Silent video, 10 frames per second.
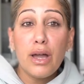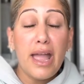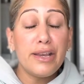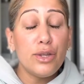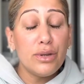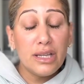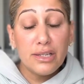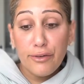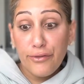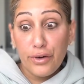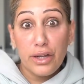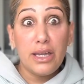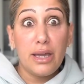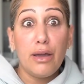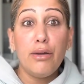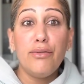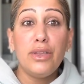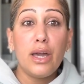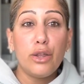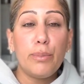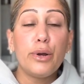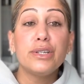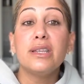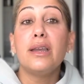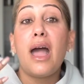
and you need to forgive the other person,